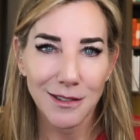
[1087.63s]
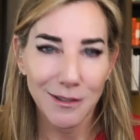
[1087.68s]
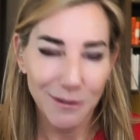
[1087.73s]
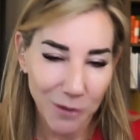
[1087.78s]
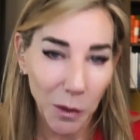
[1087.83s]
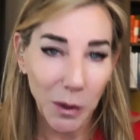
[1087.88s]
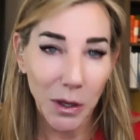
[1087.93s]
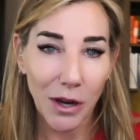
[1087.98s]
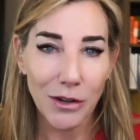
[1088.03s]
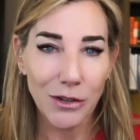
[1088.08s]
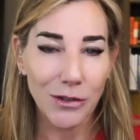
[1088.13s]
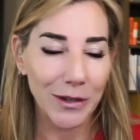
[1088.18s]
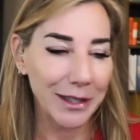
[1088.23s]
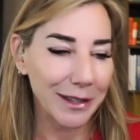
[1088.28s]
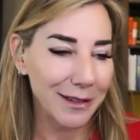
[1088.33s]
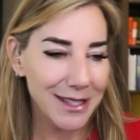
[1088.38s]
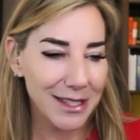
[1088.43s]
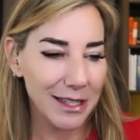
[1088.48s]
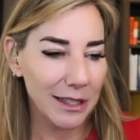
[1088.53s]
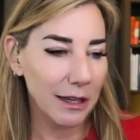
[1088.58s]
400
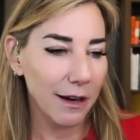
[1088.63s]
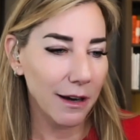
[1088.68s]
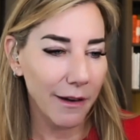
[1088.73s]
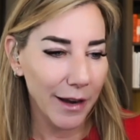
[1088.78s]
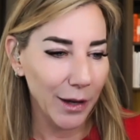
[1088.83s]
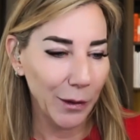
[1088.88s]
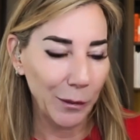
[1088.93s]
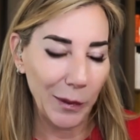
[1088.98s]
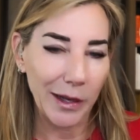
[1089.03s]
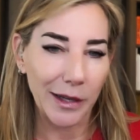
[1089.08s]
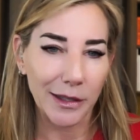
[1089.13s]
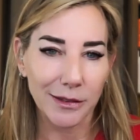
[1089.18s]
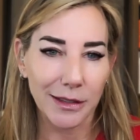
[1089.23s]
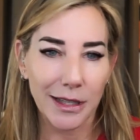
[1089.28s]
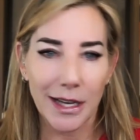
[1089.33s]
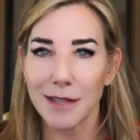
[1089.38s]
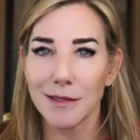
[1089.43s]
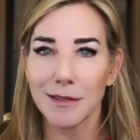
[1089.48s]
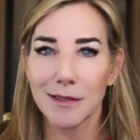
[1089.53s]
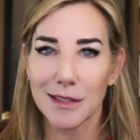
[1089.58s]
i was like all right well
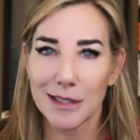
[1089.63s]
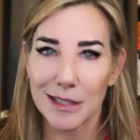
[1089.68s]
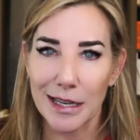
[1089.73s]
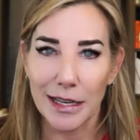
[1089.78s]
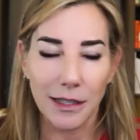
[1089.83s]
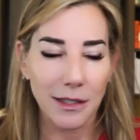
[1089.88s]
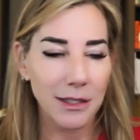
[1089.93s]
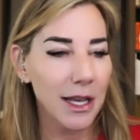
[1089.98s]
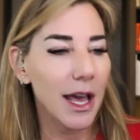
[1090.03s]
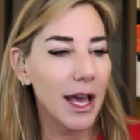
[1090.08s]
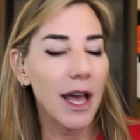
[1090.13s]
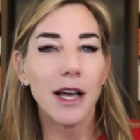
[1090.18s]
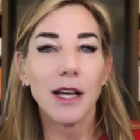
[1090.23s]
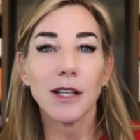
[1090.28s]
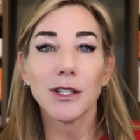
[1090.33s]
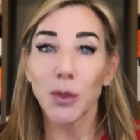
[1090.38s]
that stinks